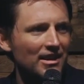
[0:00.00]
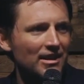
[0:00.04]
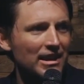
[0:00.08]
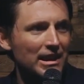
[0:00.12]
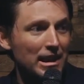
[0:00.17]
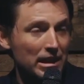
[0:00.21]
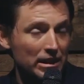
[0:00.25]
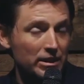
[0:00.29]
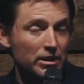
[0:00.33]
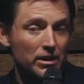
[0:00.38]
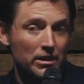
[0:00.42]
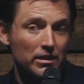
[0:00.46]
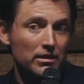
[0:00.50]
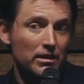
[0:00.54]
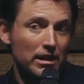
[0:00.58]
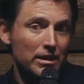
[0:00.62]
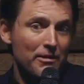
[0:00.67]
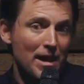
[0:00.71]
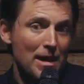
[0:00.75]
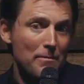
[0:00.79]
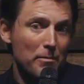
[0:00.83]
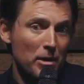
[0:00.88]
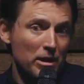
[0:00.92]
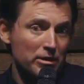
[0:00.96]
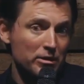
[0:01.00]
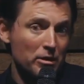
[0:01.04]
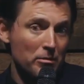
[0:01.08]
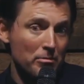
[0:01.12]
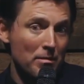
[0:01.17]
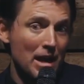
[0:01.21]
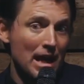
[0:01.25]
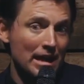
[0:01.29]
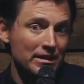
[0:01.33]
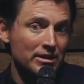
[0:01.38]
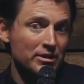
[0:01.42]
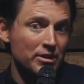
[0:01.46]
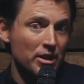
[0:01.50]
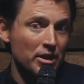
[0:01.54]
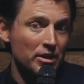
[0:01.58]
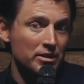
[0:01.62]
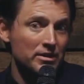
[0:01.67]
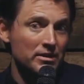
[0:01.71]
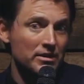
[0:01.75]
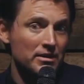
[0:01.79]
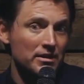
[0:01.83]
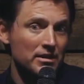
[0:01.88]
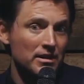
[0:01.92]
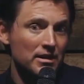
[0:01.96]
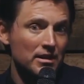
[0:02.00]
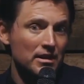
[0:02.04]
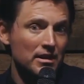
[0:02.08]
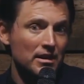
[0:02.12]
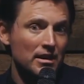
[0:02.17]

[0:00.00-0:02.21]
like, like vampires are monsters.